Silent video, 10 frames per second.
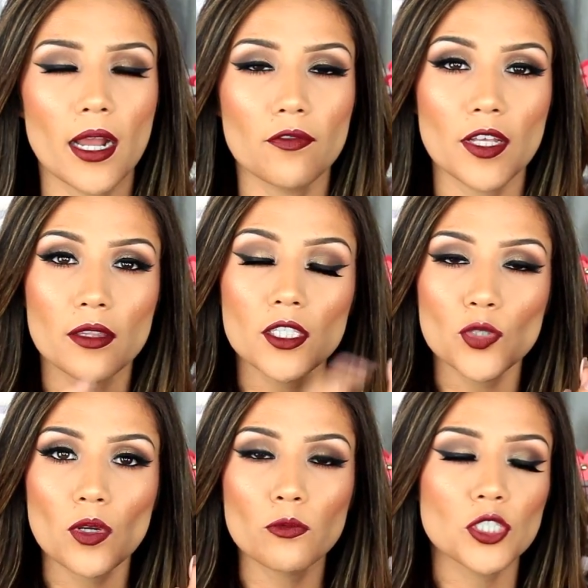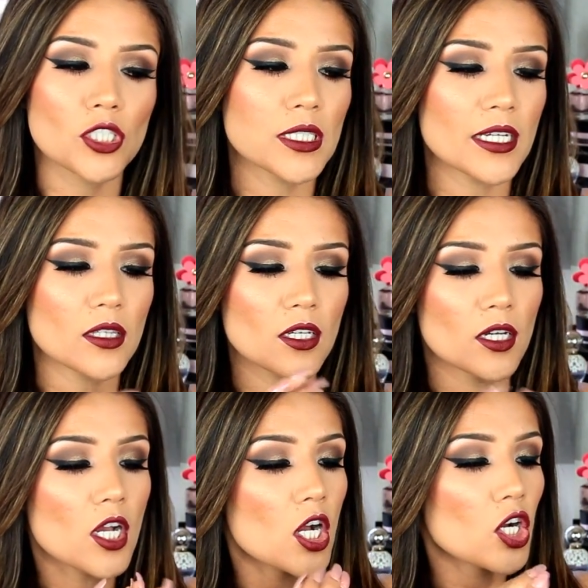They have like this one, which is like
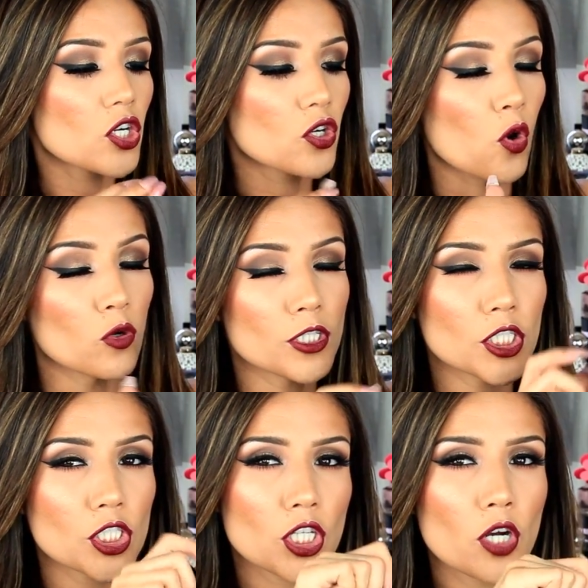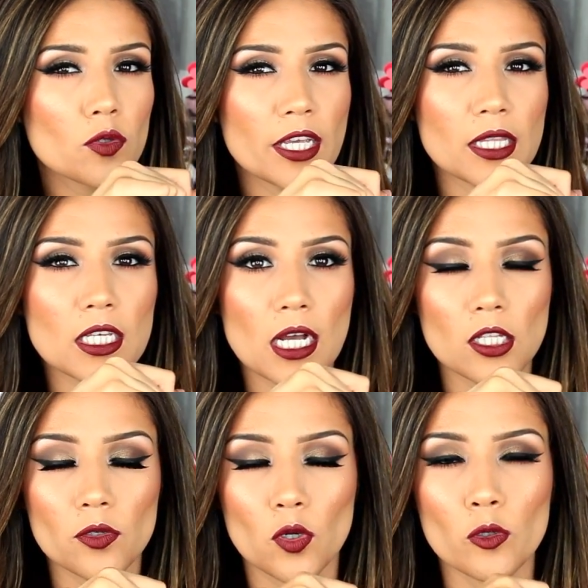the goldish tone, like the
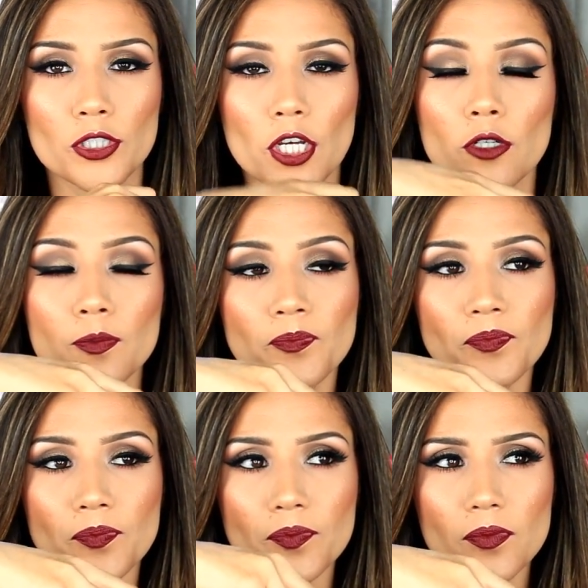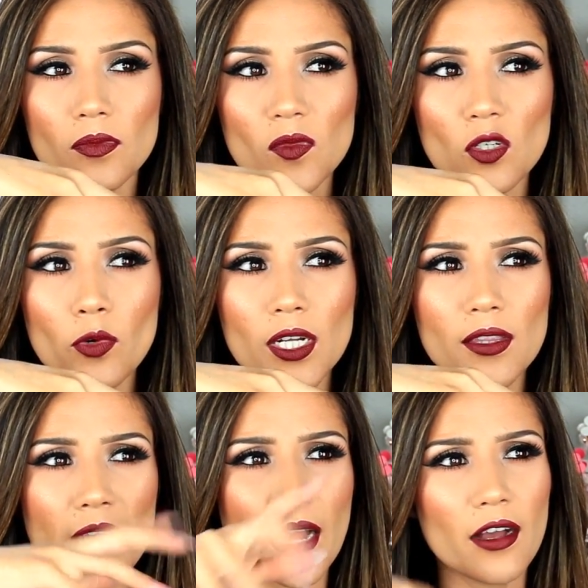yellow gold tone
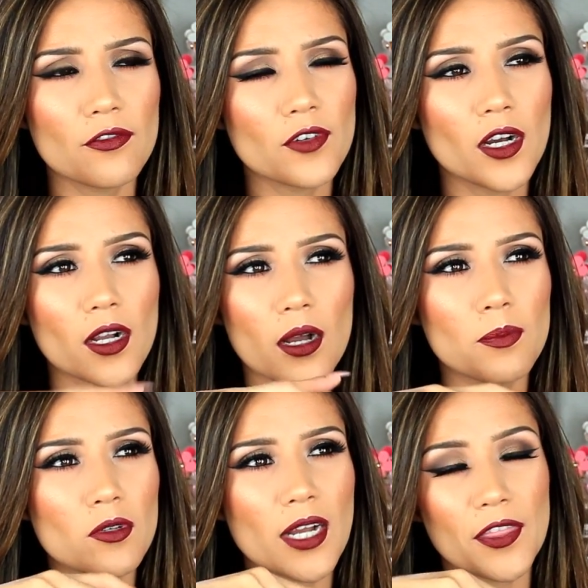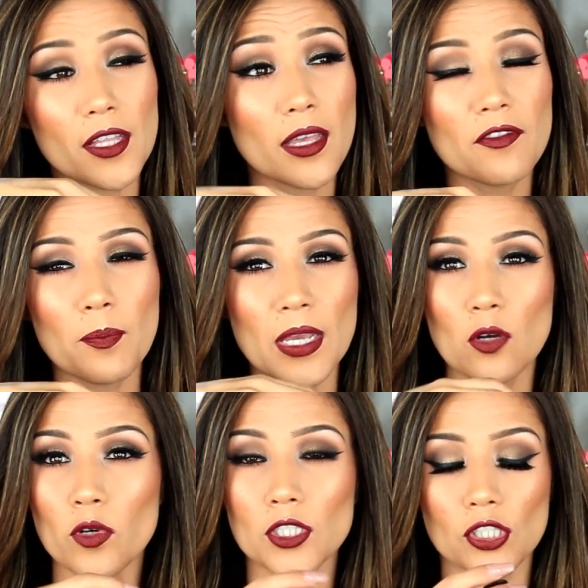one. They have a couple, I think they have a
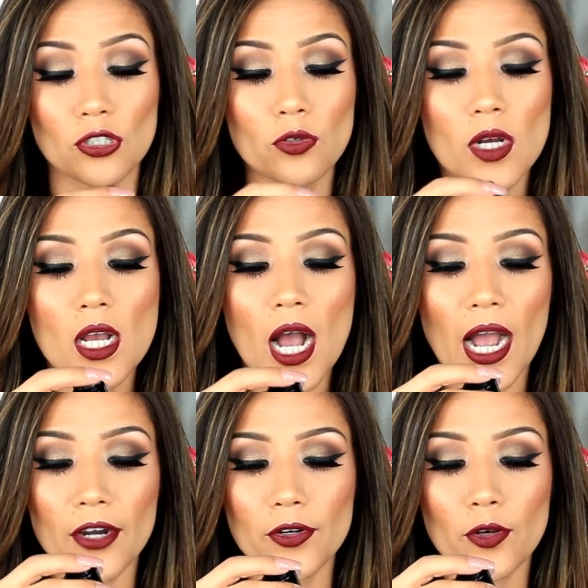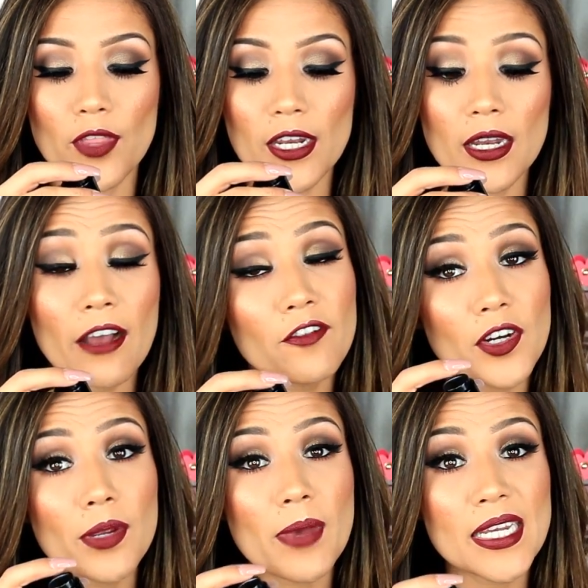pink one too. I don't know. They didn't have
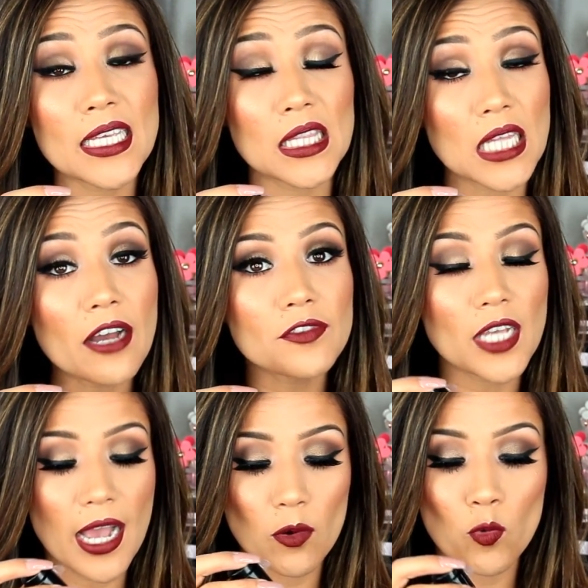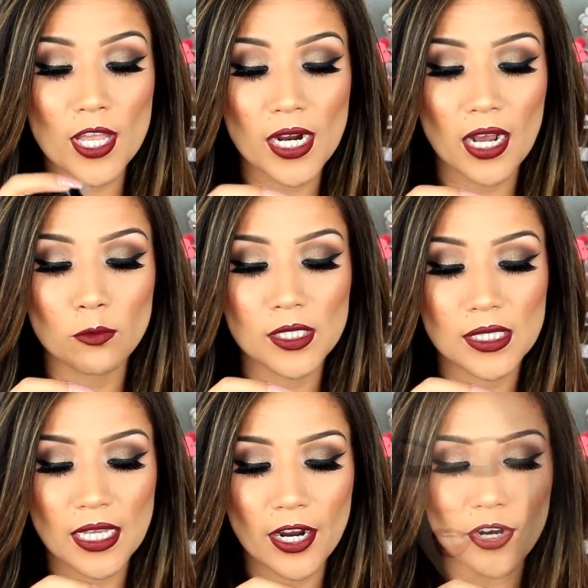very many left when I
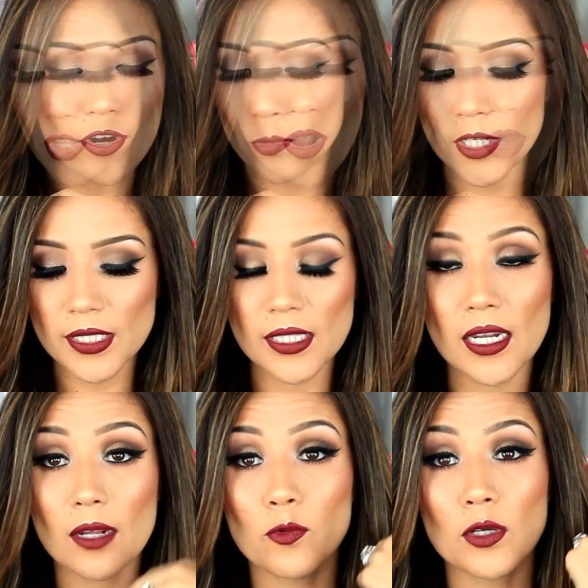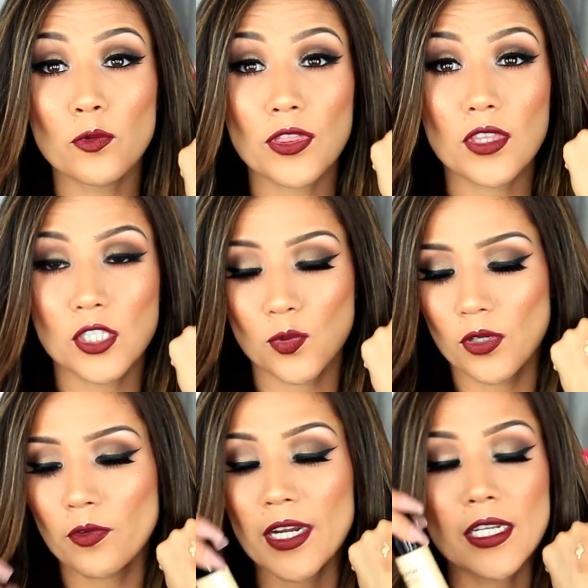was there. The reason that I went with this
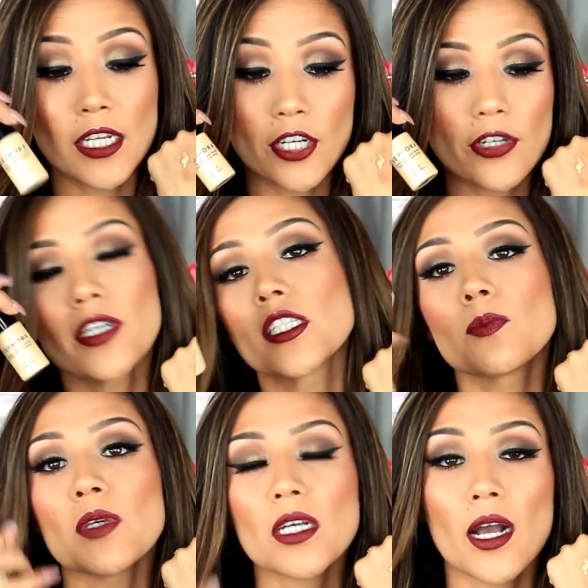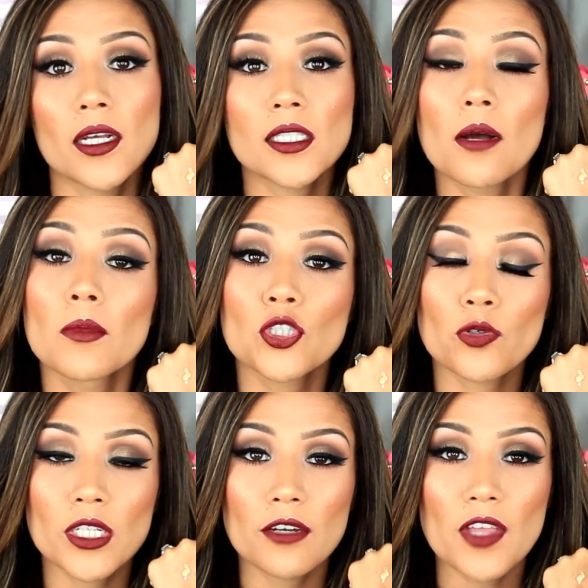one right here is because a
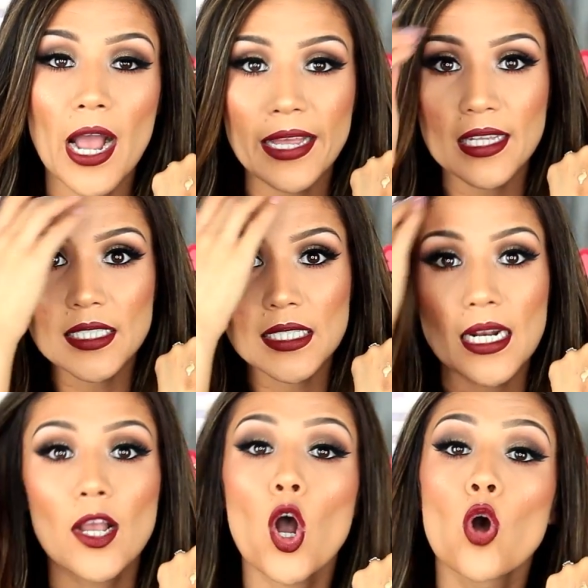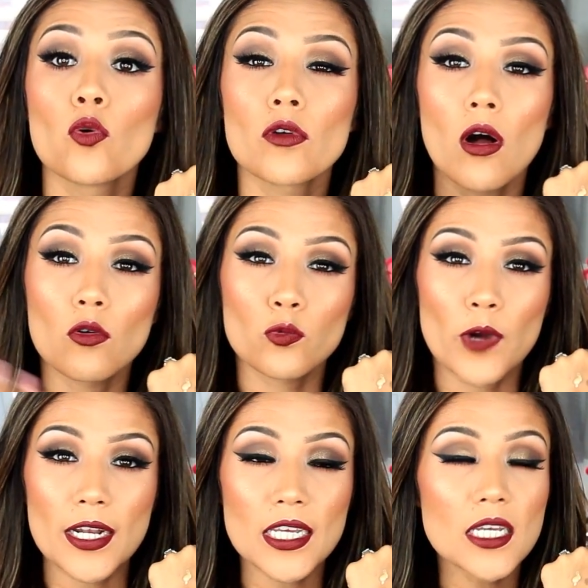majority of the highlights that I own
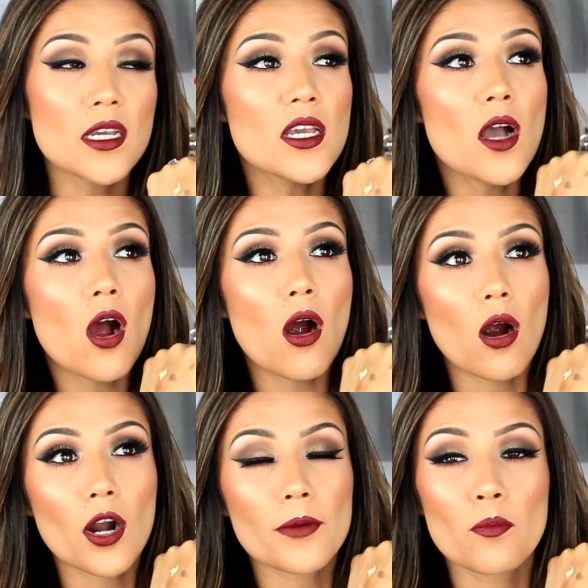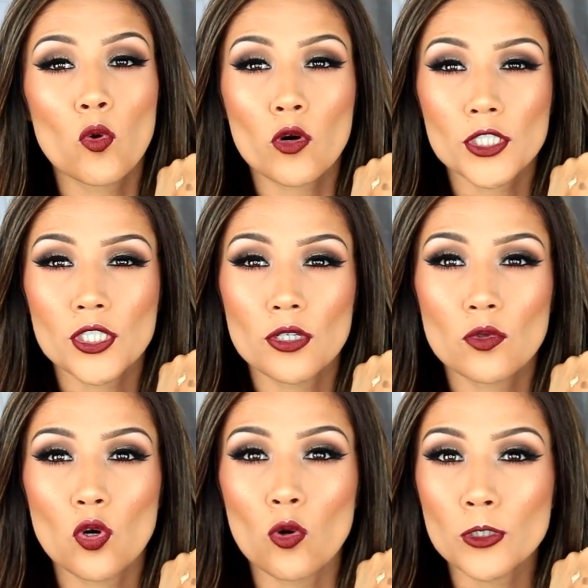already are more
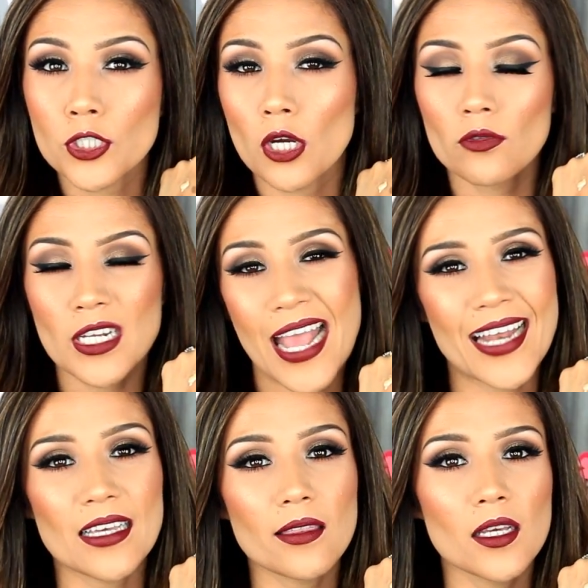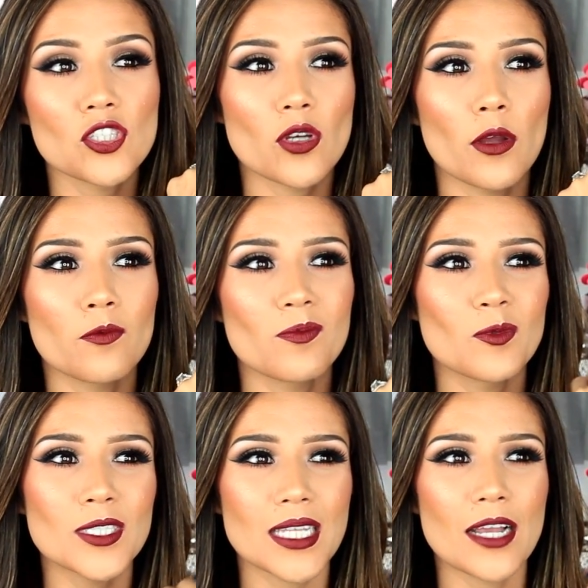so gold tone than anything. So I
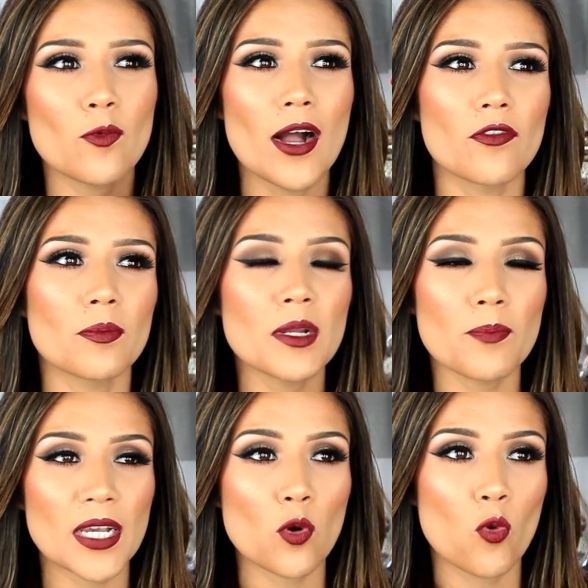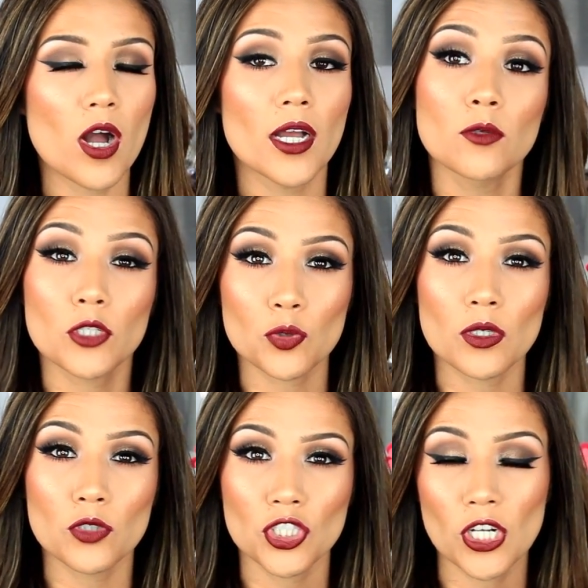was like, well, if I'm gonna pick one, which
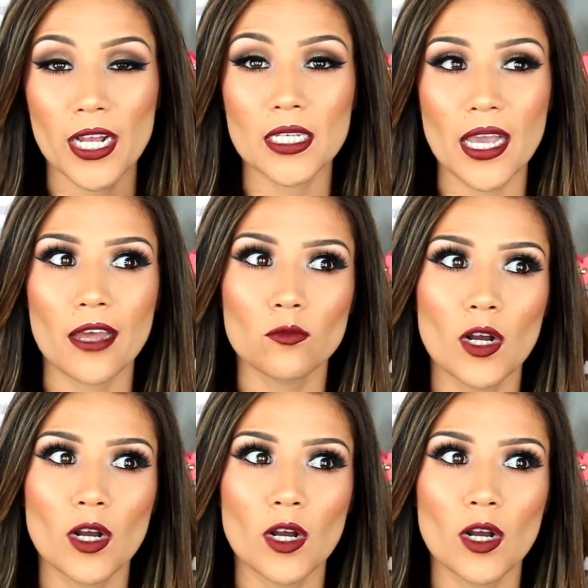one should I get?